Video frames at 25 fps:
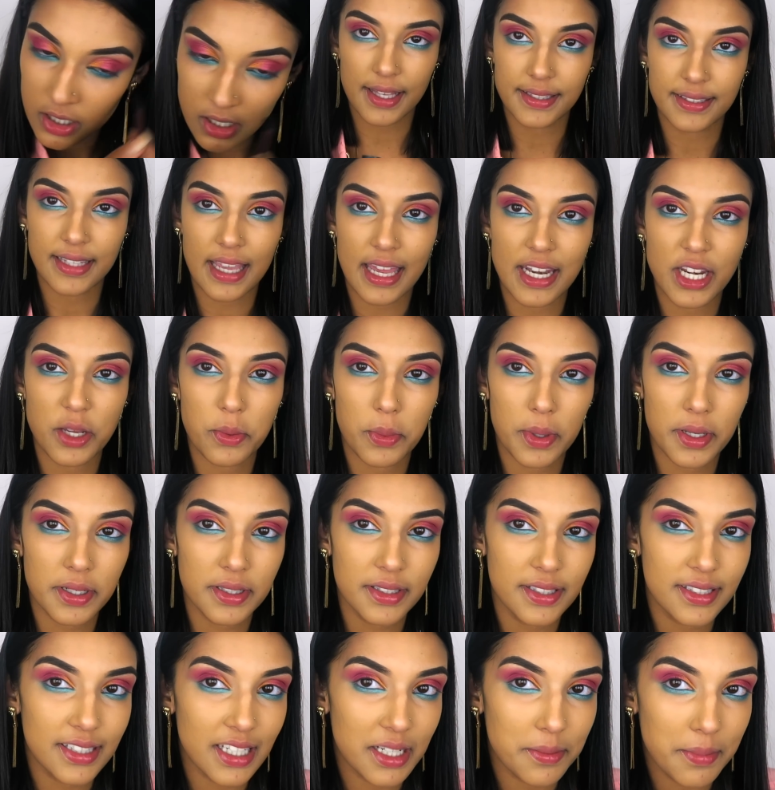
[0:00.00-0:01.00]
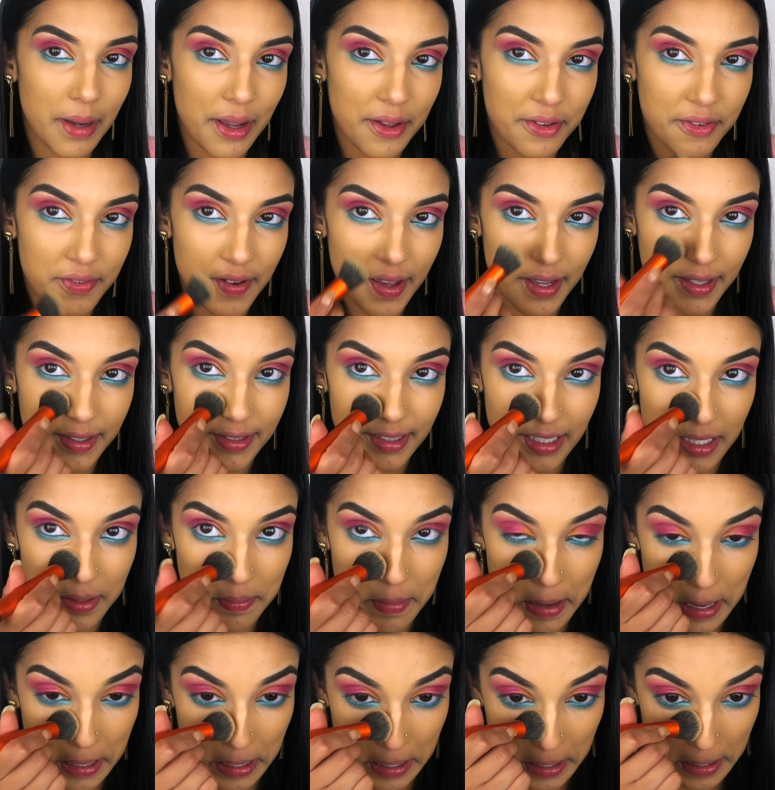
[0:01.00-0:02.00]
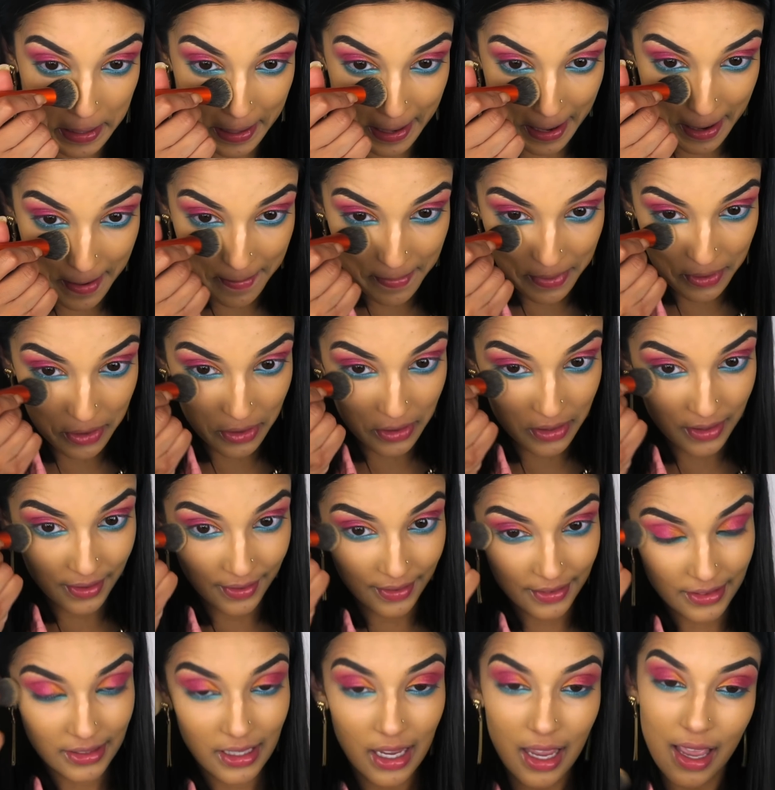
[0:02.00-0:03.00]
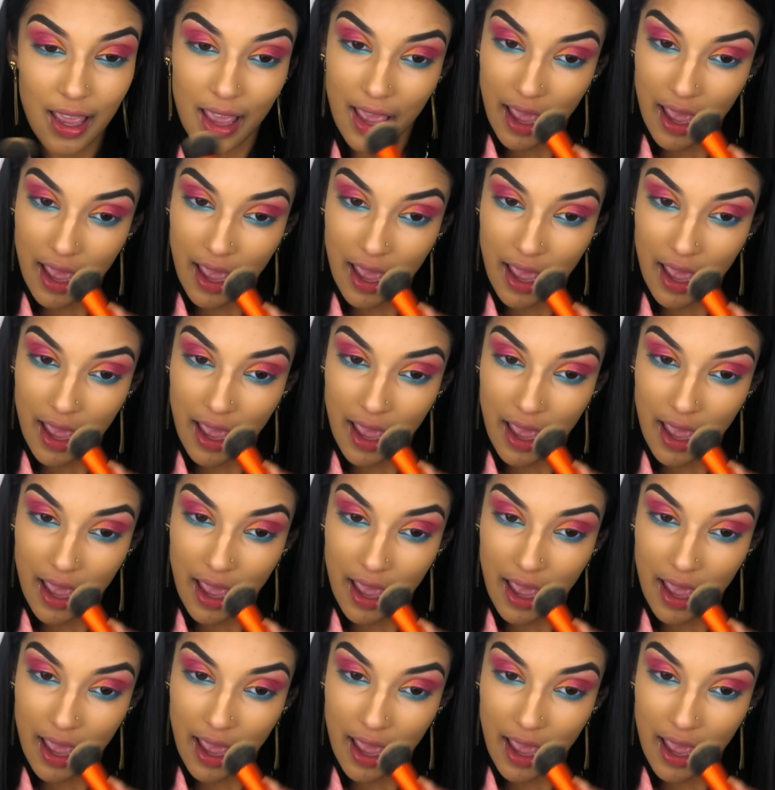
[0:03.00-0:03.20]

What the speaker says: Has anyone seen my face in Mecca yet? Because